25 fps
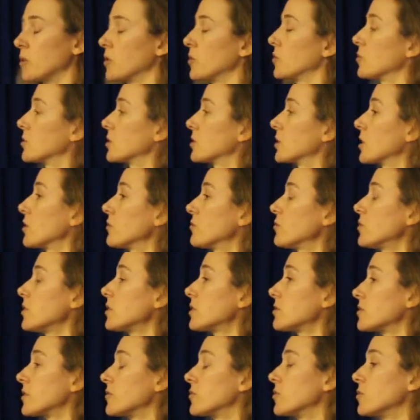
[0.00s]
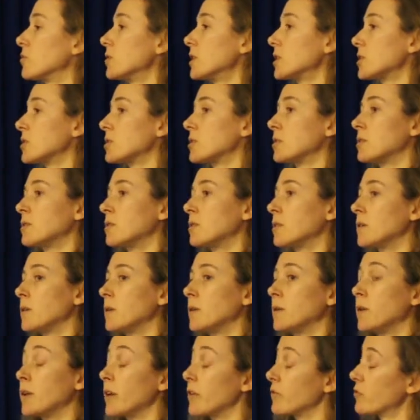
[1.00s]
you can go further if you wish.
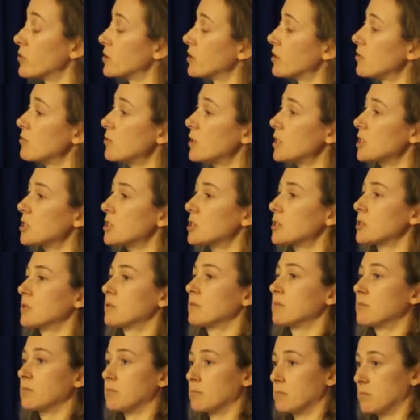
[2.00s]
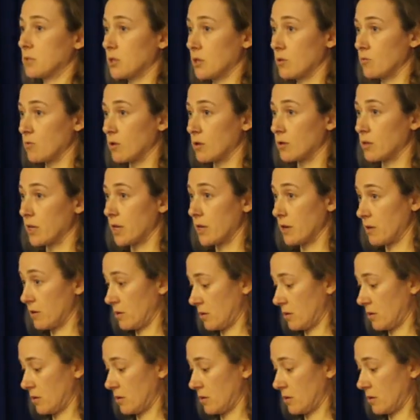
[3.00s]
If you don't wish, don't worry.